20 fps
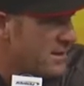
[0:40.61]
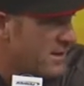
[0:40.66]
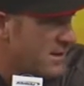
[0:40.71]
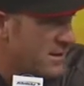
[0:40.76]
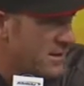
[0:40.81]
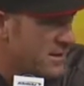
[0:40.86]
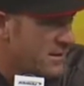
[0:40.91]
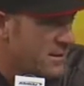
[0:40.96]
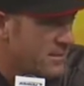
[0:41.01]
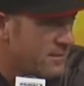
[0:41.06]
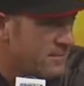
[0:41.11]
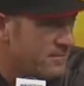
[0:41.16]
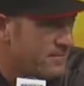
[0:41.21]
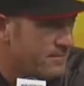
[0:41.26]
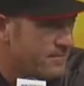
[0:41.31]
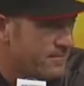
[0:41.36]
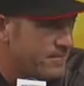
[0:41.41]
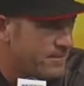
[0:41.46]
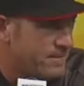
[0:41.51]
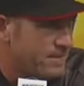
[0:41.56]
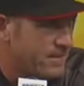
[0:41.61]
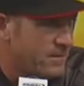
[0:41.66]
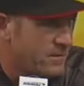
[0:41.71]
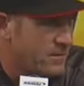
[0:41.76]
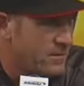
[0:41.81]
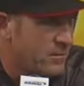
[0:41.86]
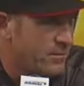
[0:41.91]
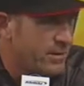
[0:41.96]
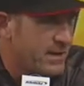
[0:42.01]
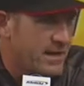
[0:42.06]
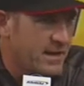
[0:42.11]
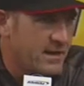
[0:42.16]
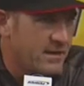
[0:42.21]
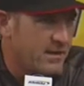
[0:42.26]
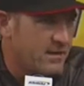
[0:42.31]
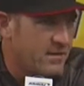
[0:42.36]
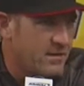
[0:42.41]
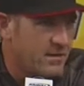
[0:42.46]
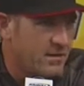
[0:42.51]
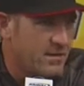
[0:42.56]
You know, Pat
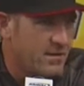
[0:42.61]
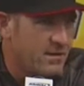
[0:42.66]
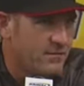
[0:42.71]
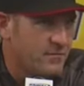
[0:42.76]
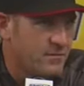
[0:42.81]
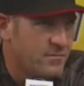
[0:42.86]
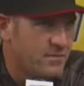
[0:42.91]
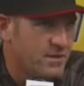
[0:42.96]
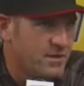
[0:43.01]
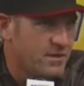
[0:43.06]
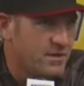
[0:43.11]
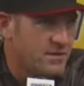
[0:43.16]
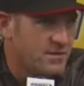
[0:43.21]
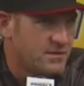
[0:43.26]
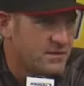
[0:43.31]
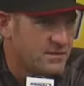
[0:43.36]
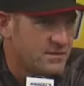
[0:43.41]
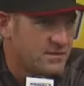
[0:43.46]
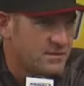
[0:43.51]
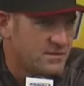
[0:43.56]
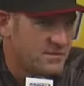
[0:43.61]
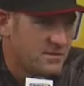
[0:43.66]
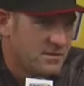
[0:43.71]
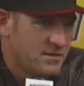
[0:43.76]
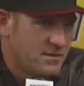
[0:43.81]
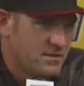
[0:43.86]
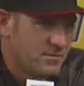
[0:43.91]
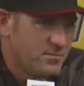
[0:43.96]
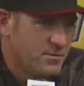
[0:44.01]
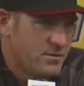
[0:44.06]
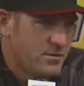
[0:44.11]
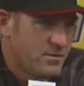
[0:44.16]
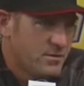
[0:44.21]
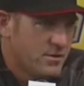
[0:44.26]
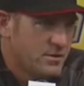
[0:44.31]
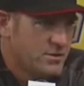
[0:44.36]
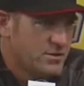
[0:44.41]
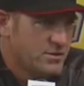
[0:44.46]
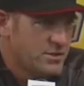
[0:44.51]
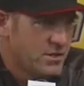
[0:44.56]
and everybody, just they put
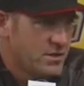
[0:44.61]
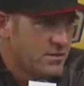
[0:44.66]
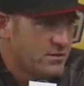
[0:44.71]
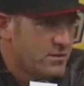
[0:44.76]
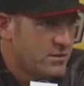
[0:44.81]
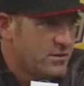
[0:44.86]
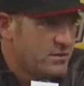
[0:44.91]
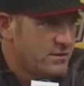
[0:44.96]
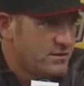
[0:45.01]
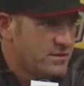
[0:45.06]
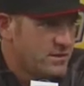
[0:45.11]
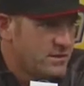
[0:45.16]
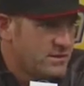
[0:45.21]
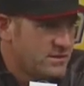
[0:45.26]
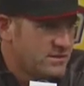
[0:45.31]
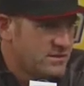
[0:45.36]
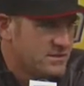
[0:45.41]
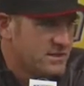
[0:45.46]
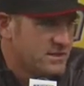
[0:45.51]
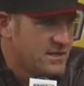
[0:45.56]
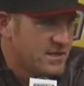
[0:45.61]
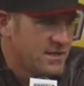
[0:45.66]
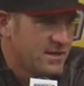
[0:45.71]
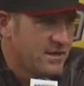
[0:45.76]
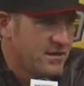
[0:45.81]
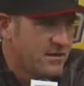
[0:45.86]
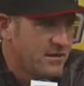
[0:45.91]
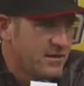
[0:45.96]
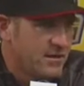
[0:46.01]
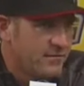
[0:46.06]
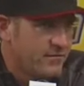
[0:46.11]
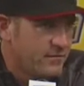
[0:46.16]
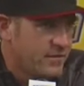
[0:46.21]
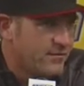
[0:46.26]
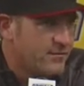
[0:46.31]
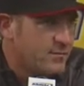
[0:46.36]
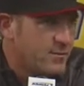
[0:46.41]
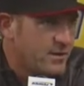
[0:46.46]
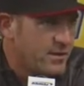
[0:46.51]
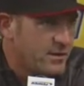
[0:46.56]
on a good show. This is a neat area for
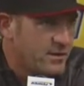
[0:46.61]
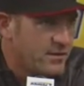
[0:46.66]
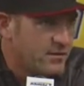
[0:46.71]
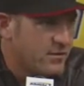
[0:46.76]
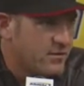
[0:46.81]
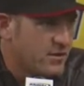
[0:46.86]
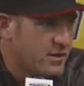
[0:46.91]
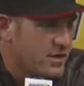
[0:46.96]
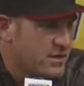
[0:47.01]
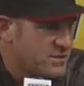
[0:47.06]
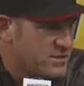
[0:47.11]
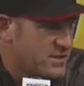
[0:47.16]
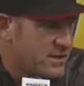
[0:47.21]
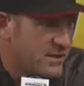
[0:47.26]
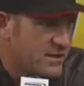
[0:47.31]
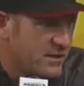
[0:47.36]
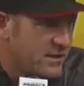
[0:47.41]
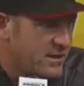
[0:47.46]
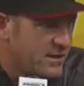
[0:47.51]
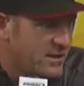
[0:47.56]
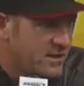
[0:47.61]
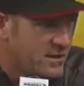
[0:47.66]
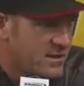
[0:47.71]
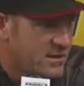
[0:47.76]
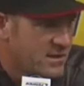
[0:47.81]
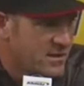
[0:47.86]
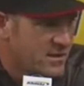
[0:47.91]
everybody in a garage area.